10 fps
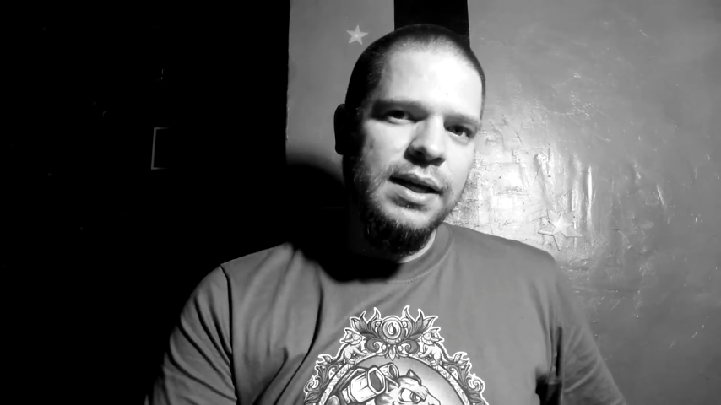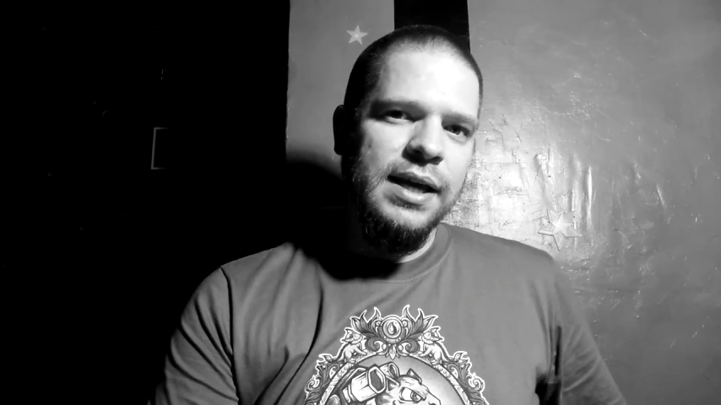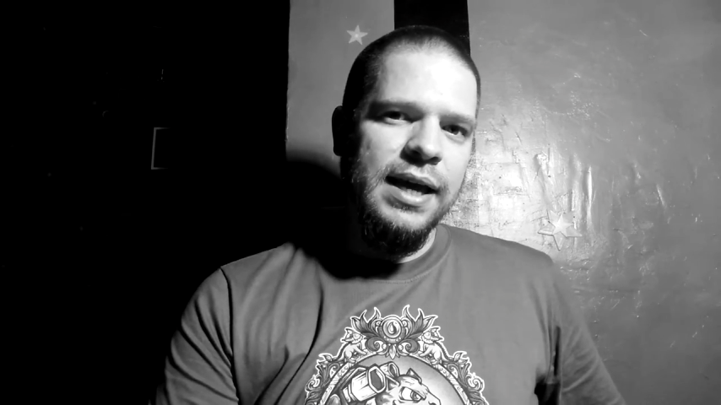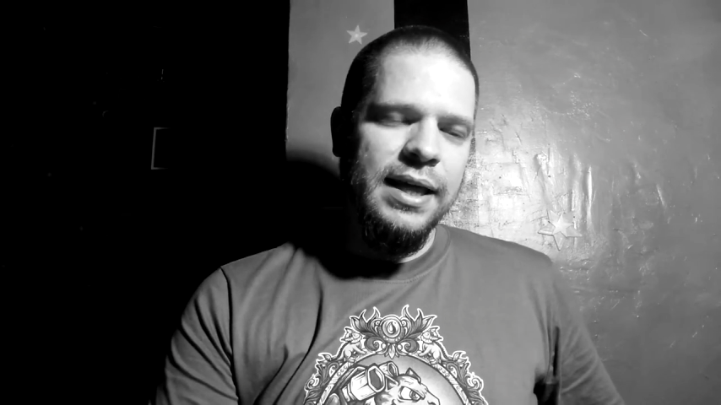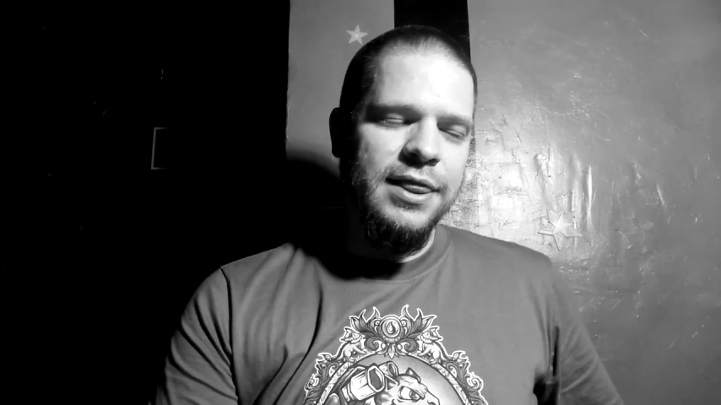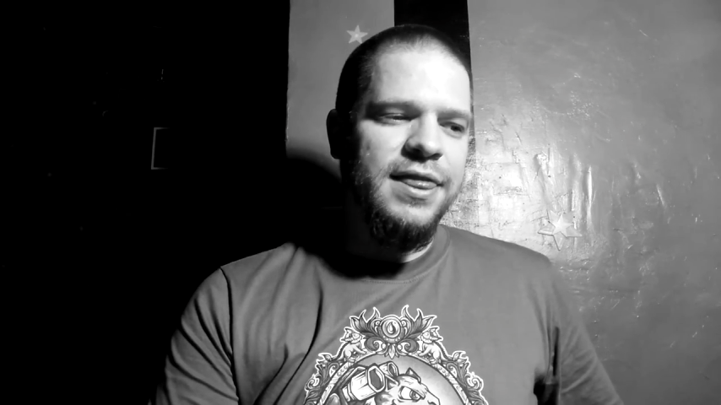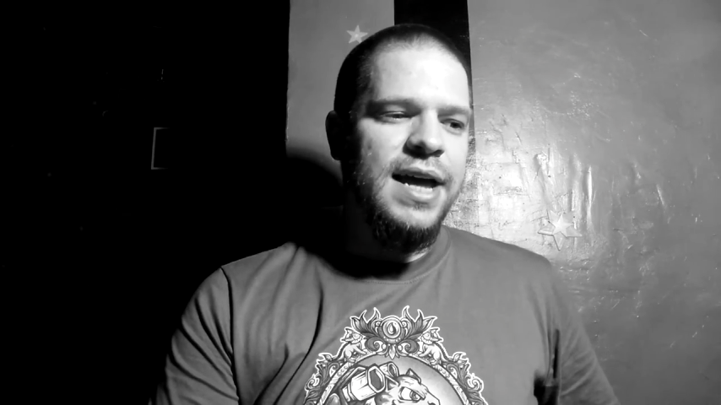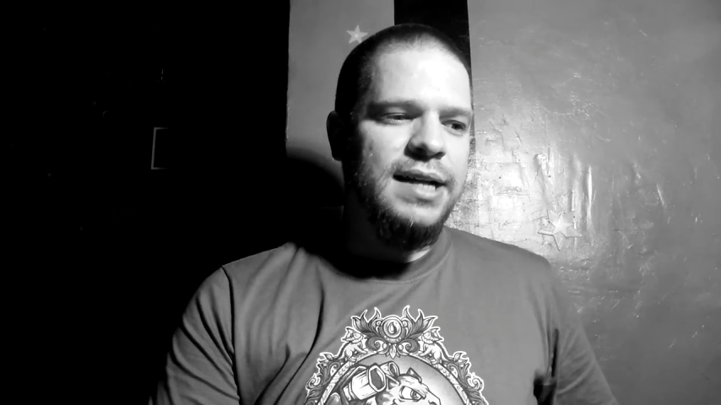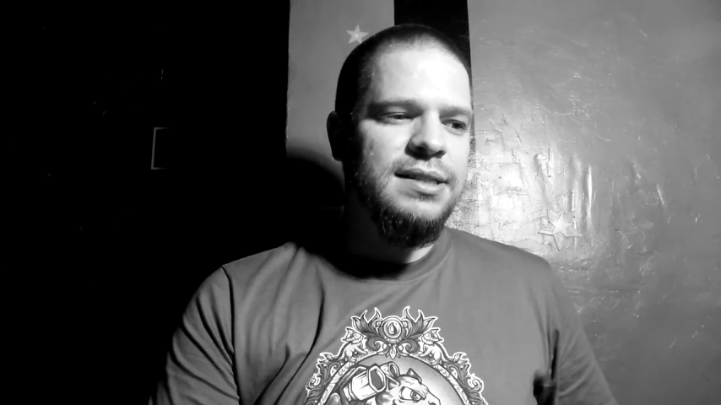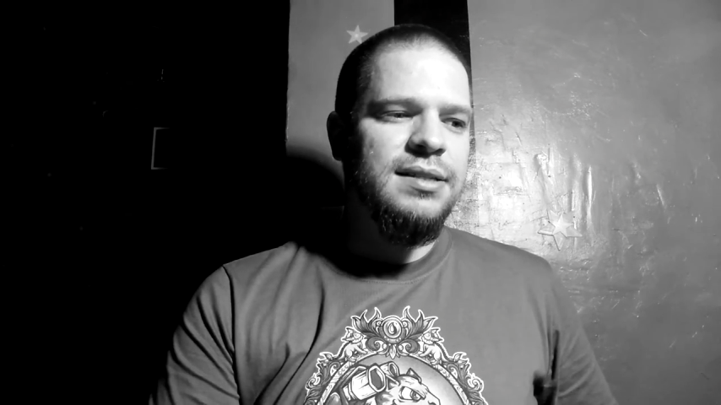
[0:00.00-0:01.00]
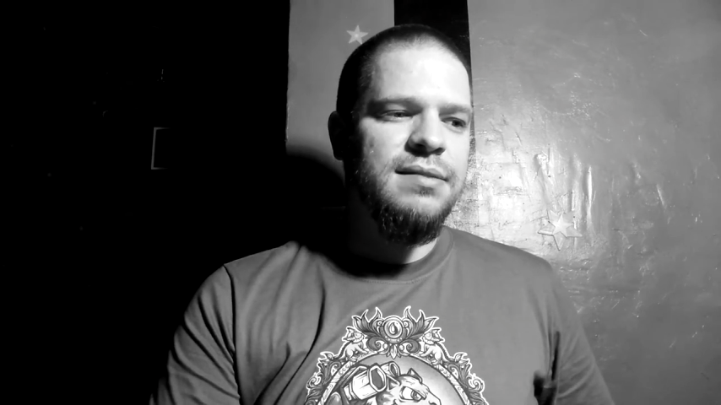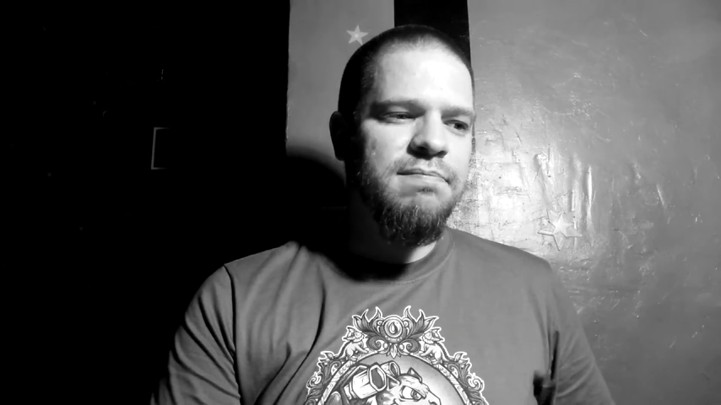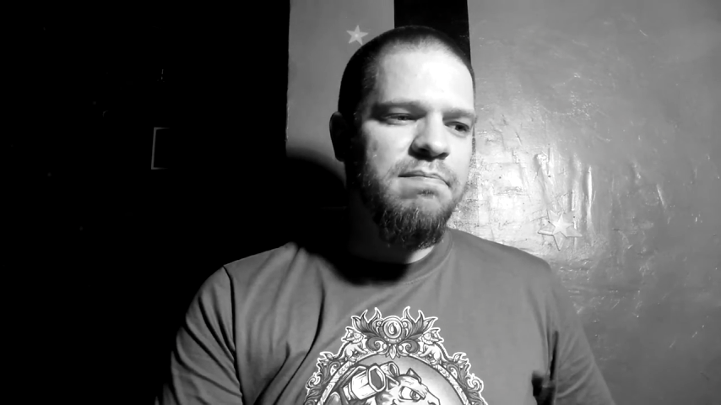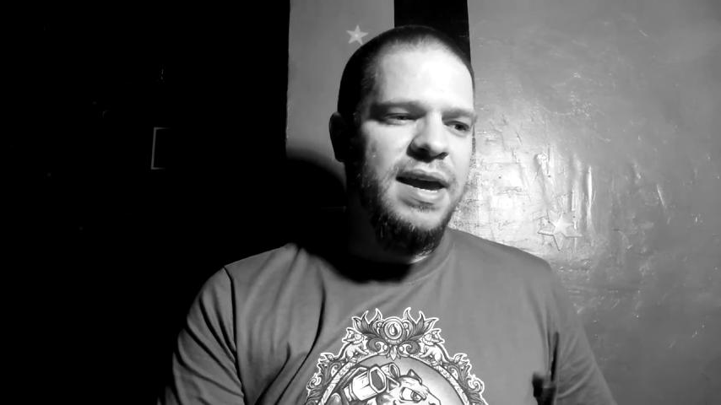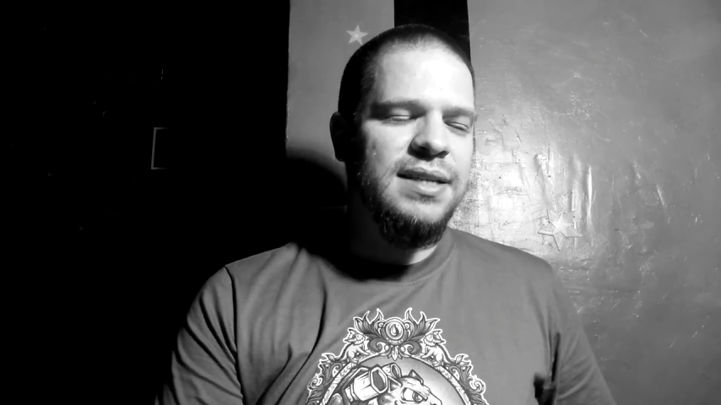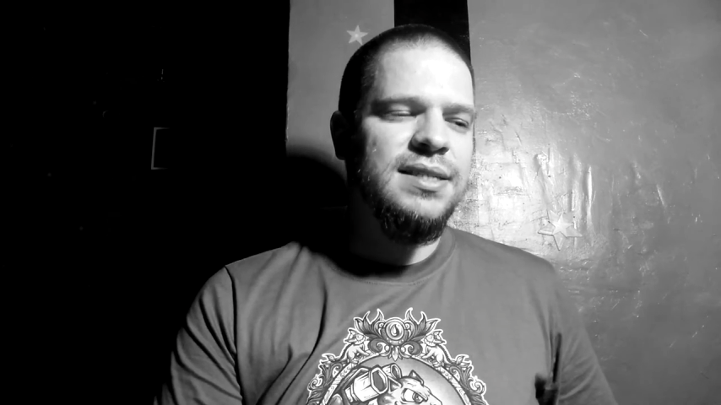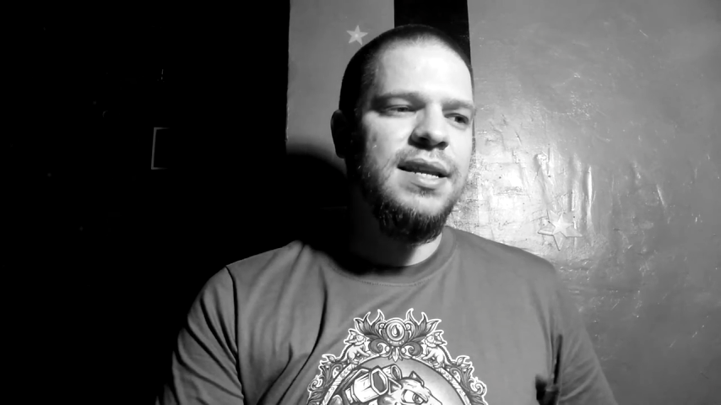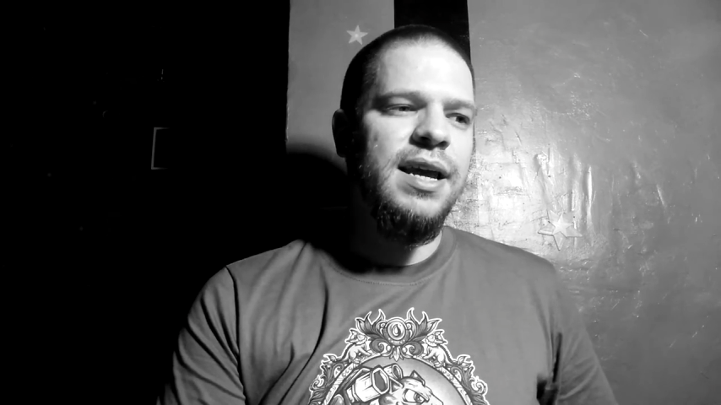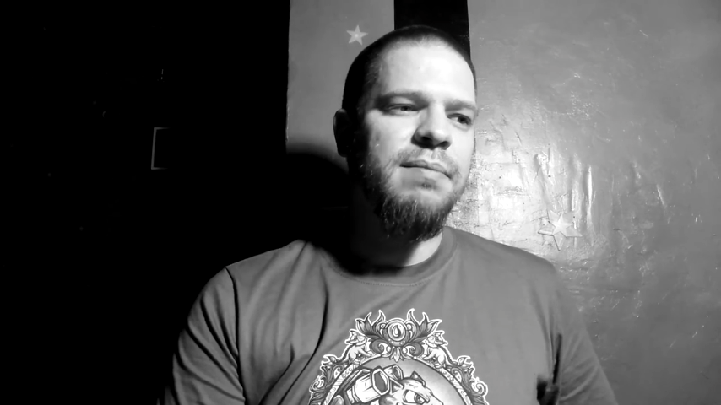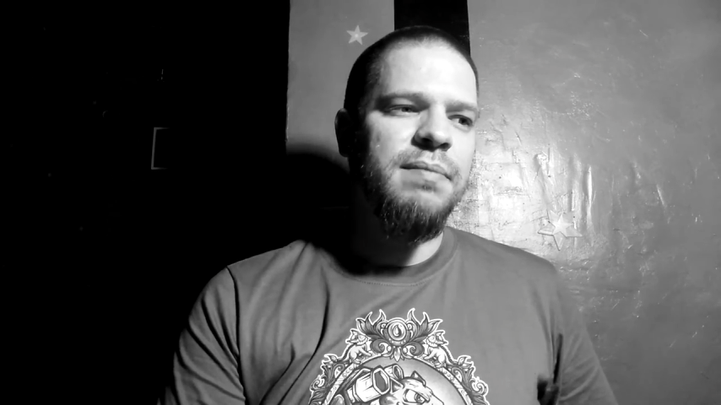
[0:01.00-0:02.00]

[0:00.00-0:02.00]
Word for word: and that makes them